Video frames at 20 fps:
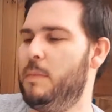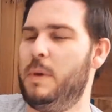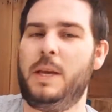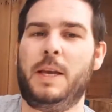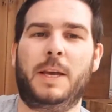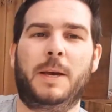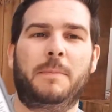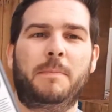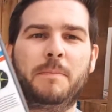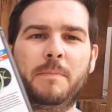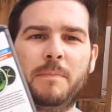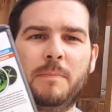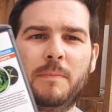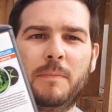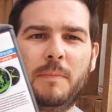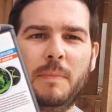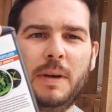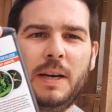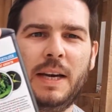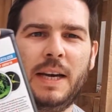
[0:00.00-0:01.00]
here,
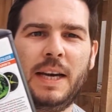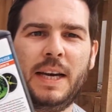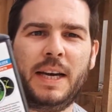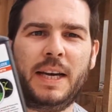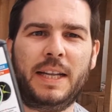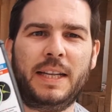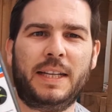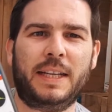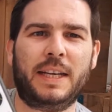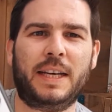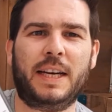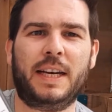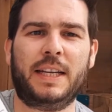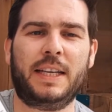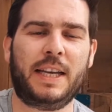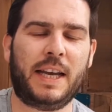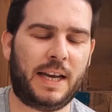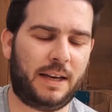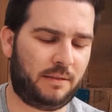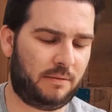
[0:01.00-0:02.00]
and
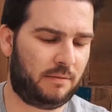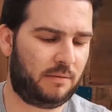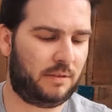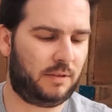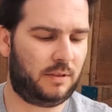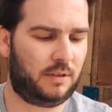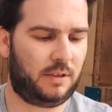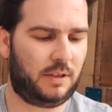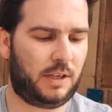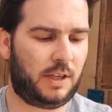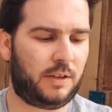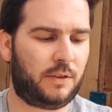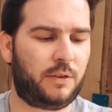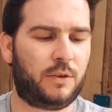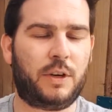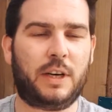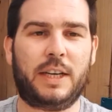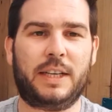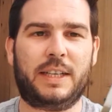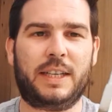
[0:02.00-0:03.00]
yeah, I
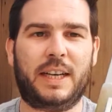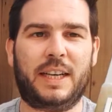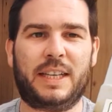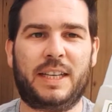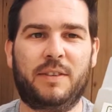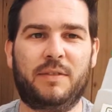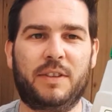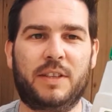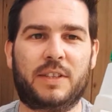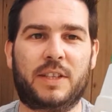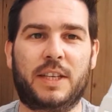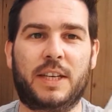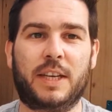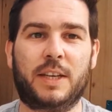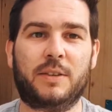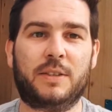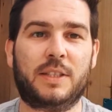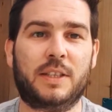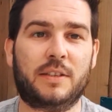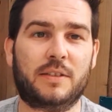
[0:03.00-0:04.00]
thought I'd give this a go
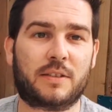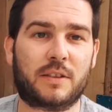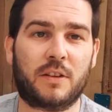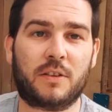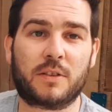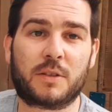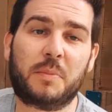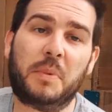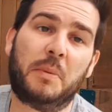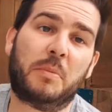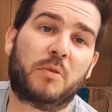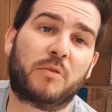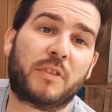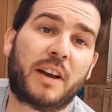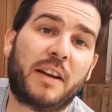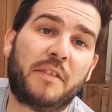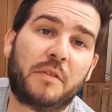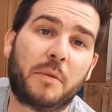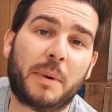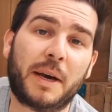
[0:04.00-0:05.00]
since lots of people
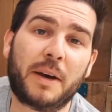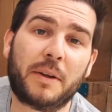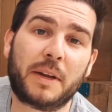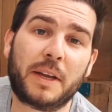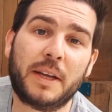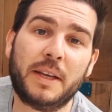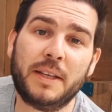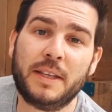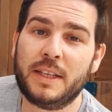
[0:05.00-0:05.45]
rave about it.